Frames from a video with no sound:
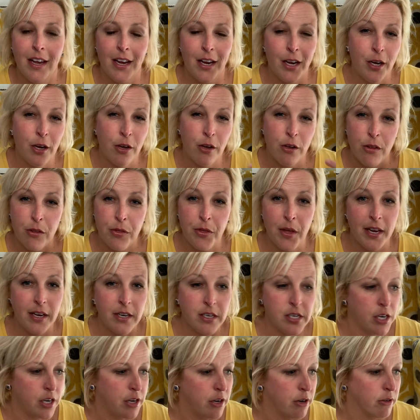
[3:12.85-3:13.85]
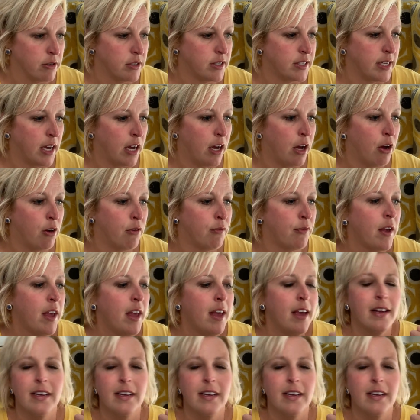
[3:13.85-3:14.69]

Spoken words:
you think to yourself,